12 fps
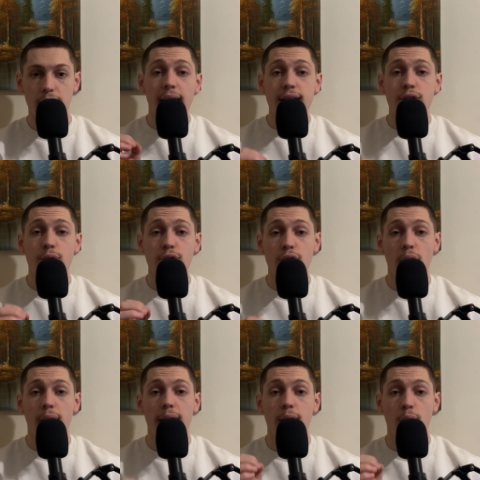As a result,
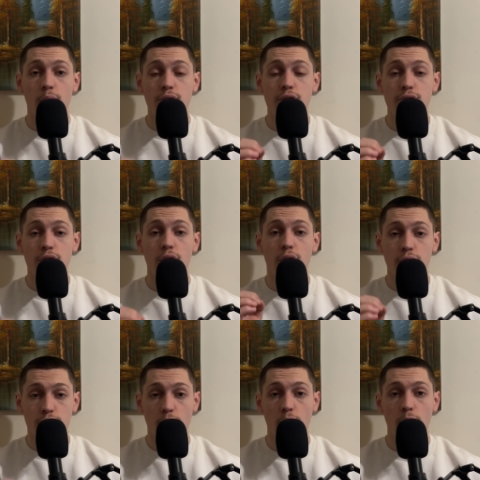he also took
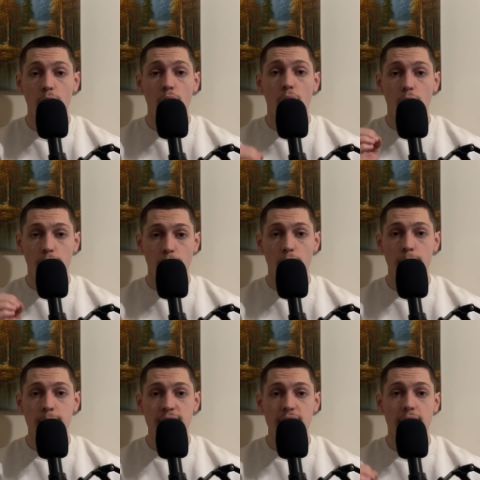control of
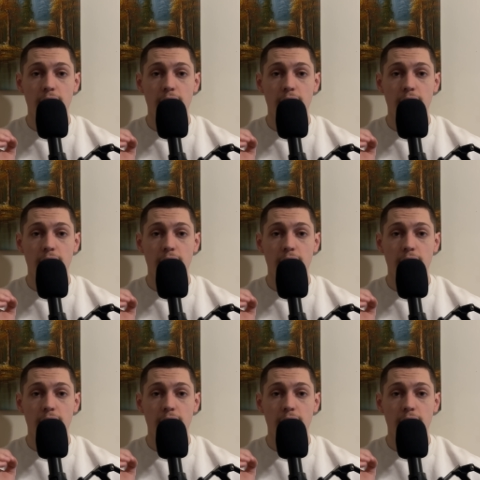Homs and